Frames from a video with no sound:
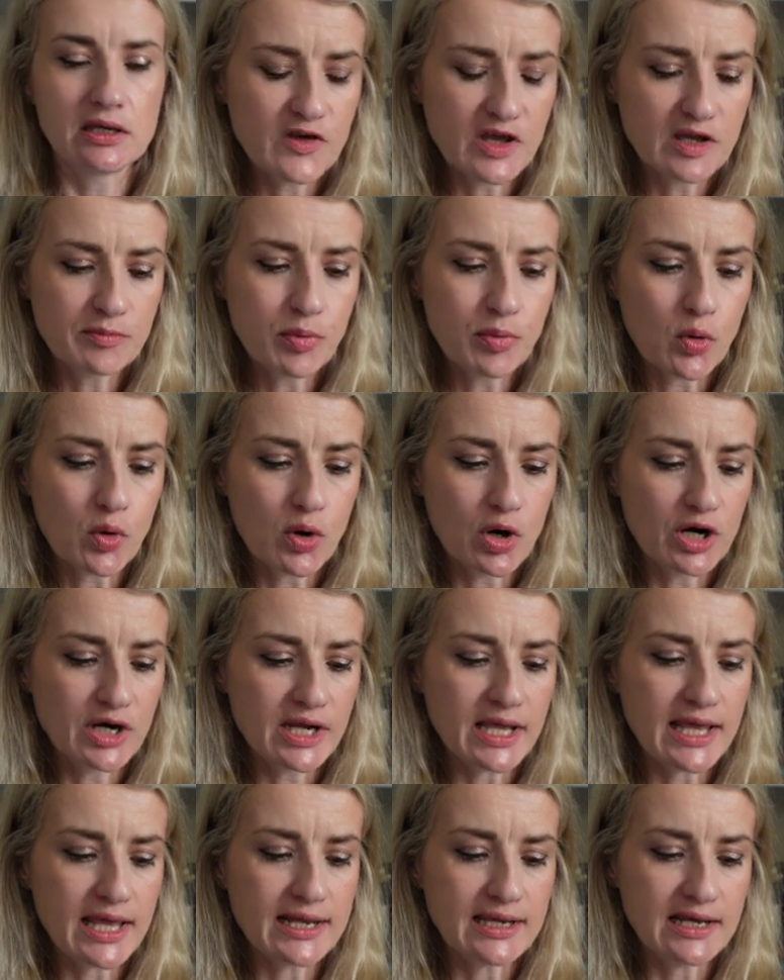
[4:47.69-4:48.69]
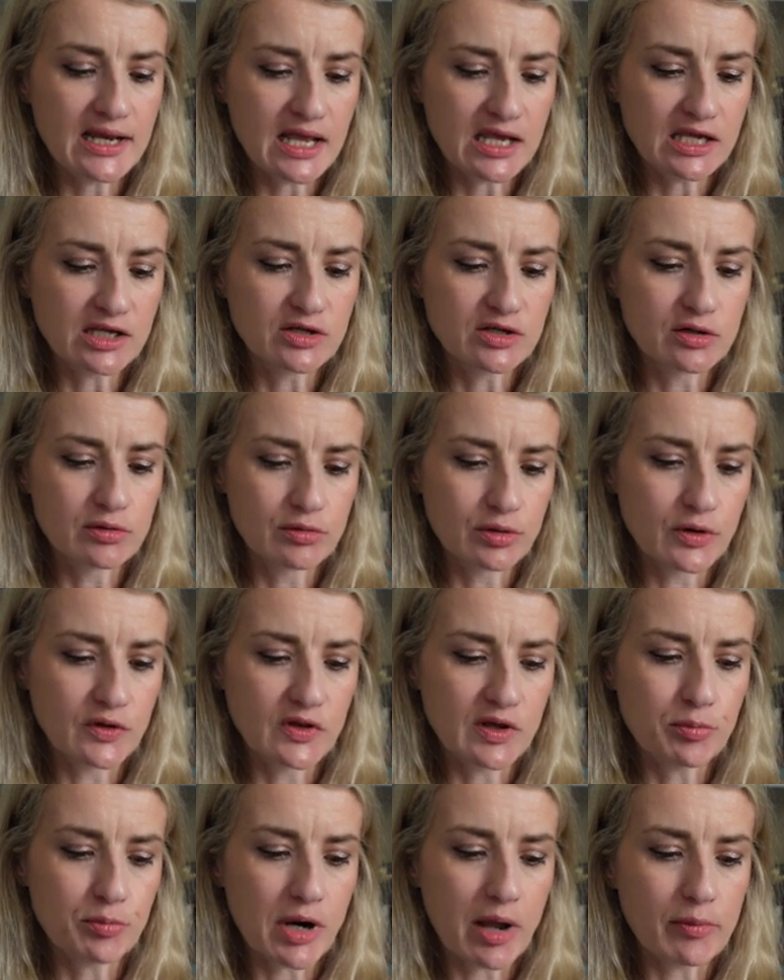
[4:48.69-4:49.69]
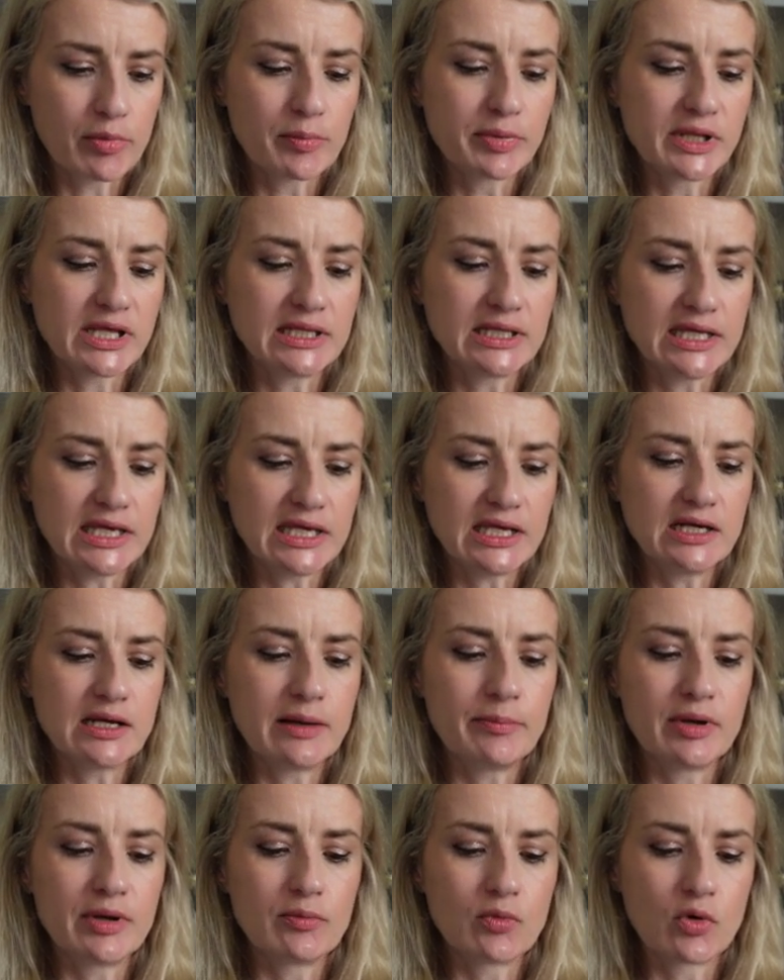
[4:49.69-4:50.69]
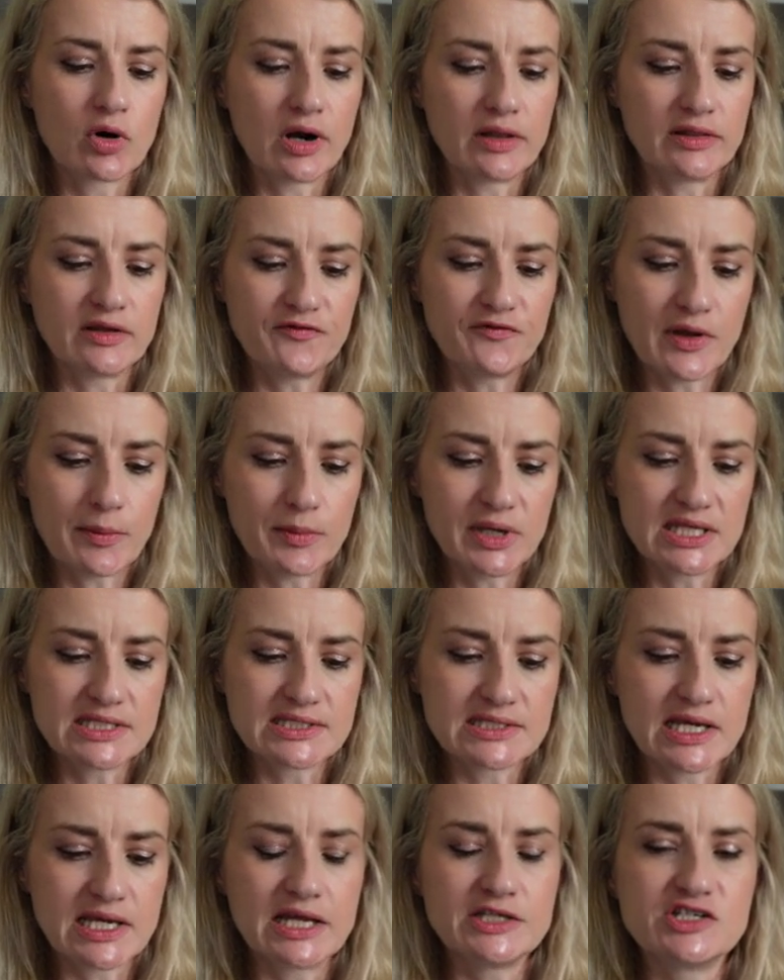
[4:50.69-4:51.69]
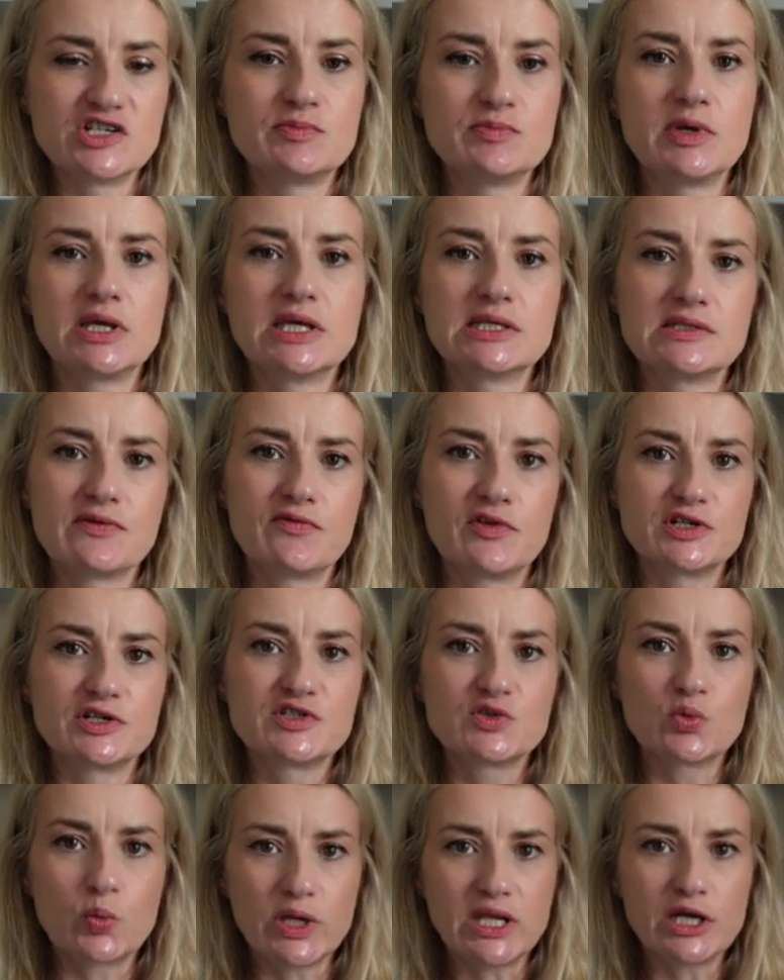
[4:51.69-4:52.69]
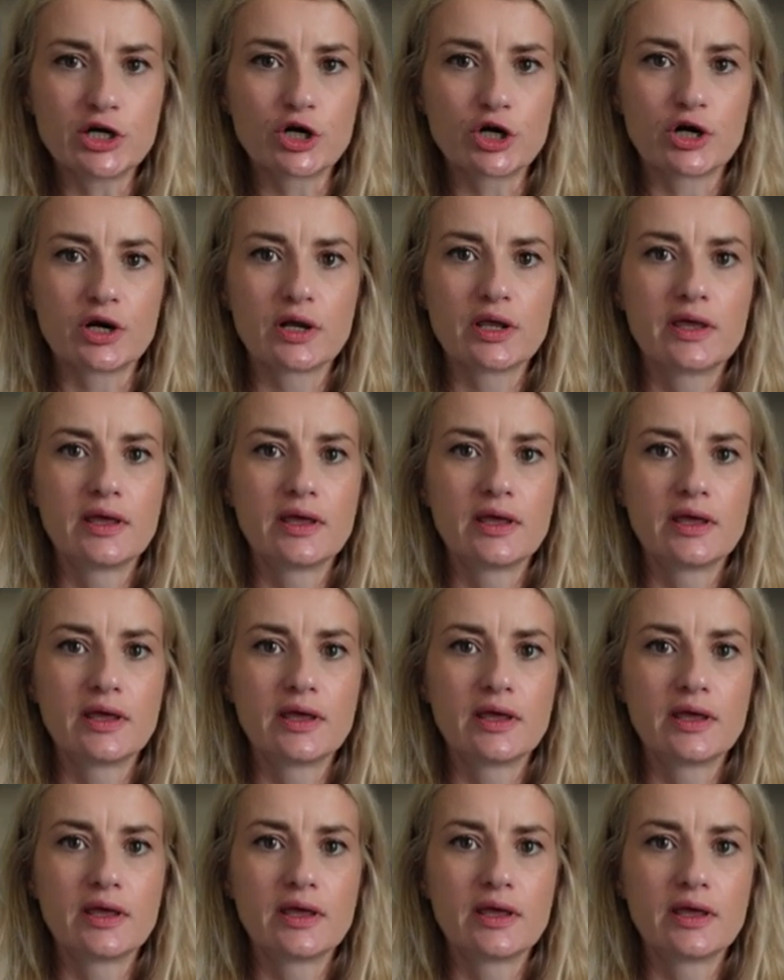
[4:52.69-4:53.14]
Fig Porn and Naked Neroli probably lean a bit more on the feminine side just because of their sweeter